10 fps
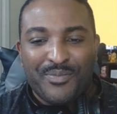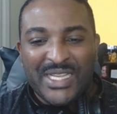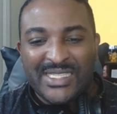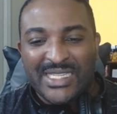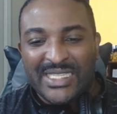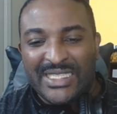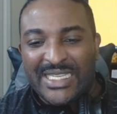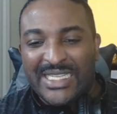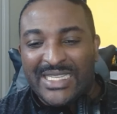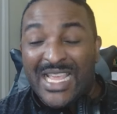
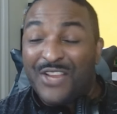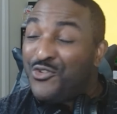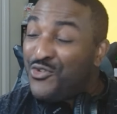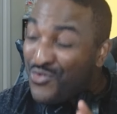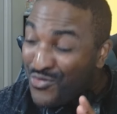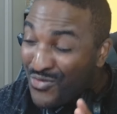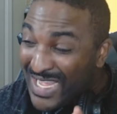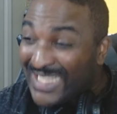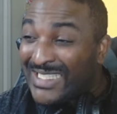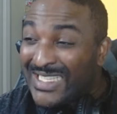Basically, they do
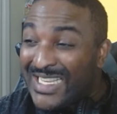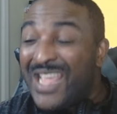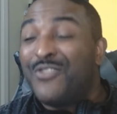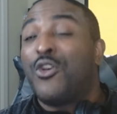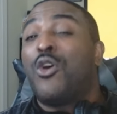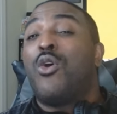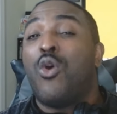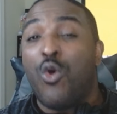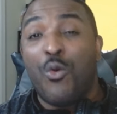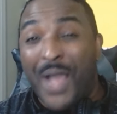ixnay the
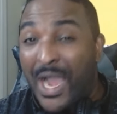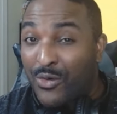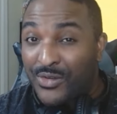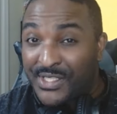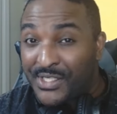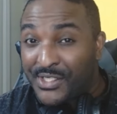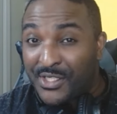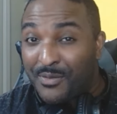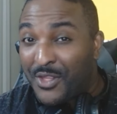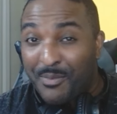whole power
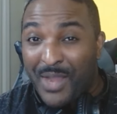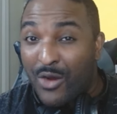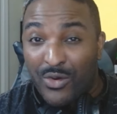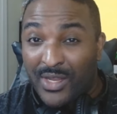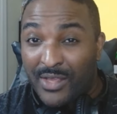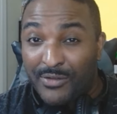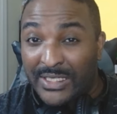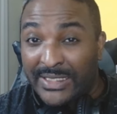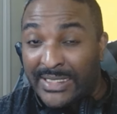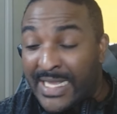system, the power
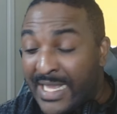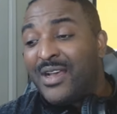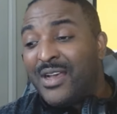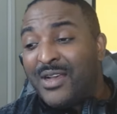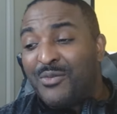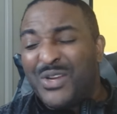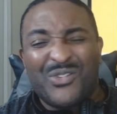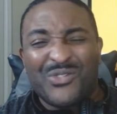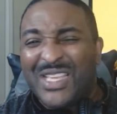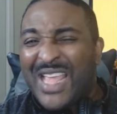leveling. We don't
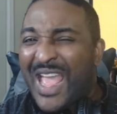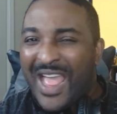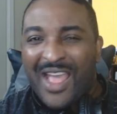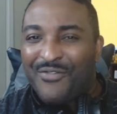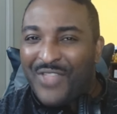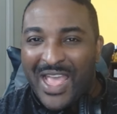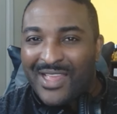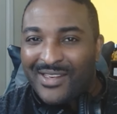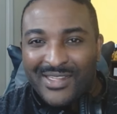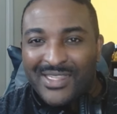really have that
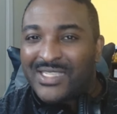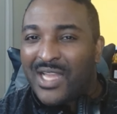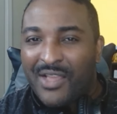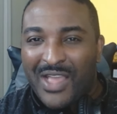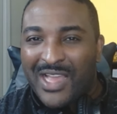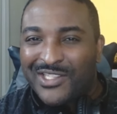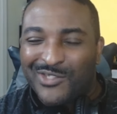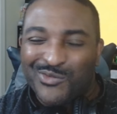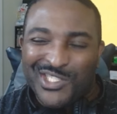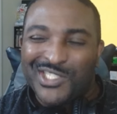in this live action,
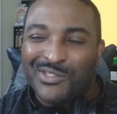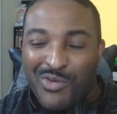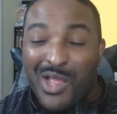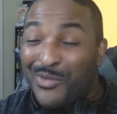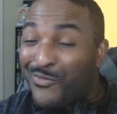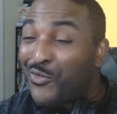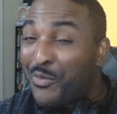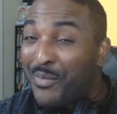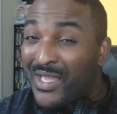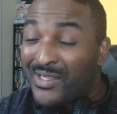which is probably for the
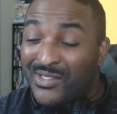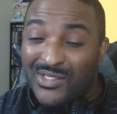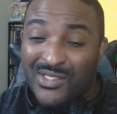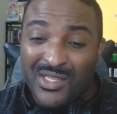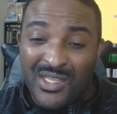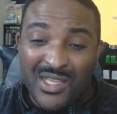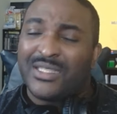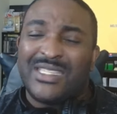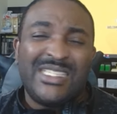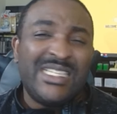best.
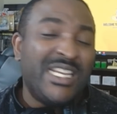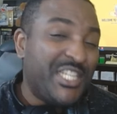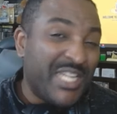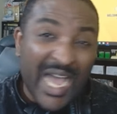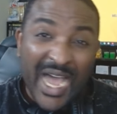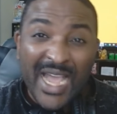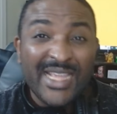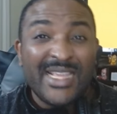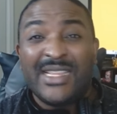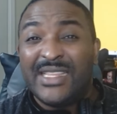The
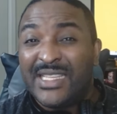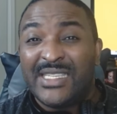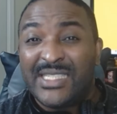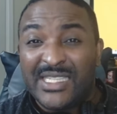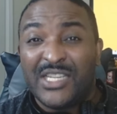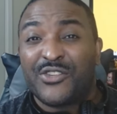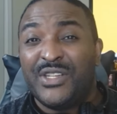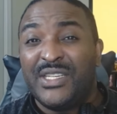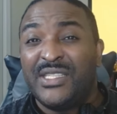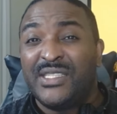CGI in this
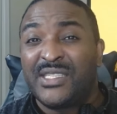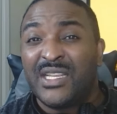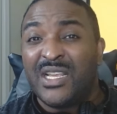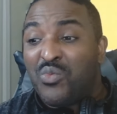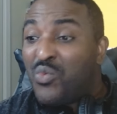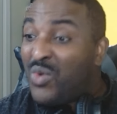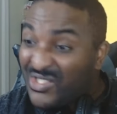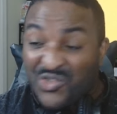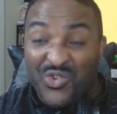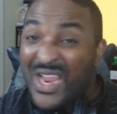series was
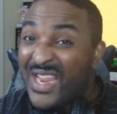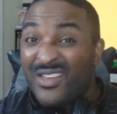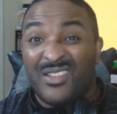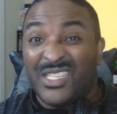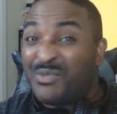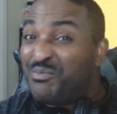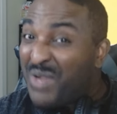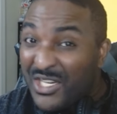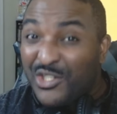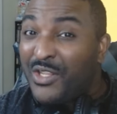great,
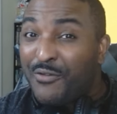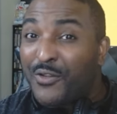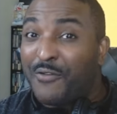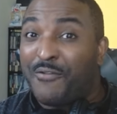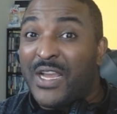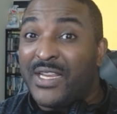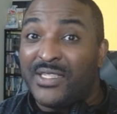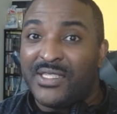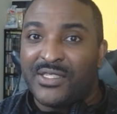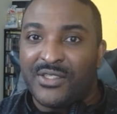especially for the fights.